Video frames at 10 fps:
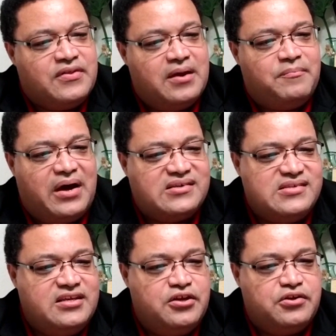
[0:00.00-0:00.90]
the
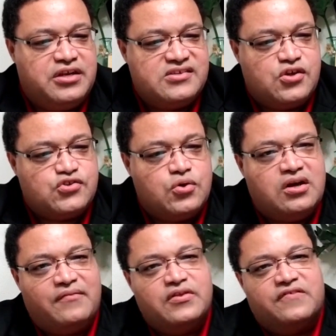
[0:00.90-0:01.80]
unboxing here does also
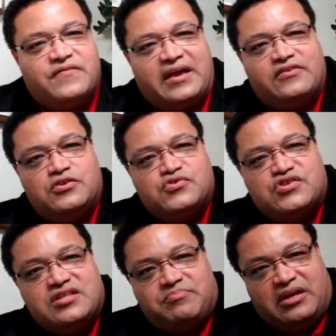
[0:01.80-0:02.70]
cover the fact that you
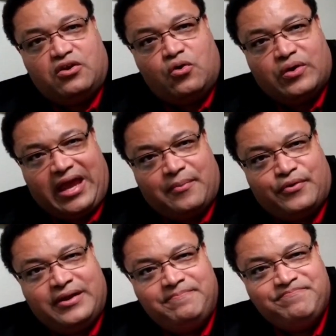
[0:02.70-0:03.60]
see the pinhole
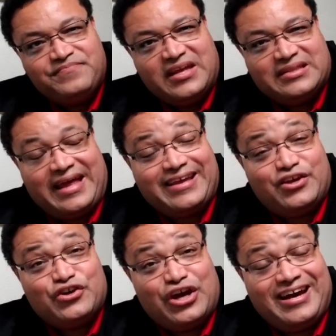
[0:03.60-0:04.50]
camera. Like it
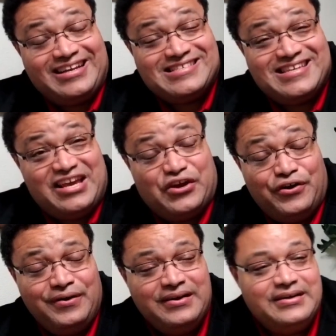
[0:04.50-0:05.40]
or not, it's here.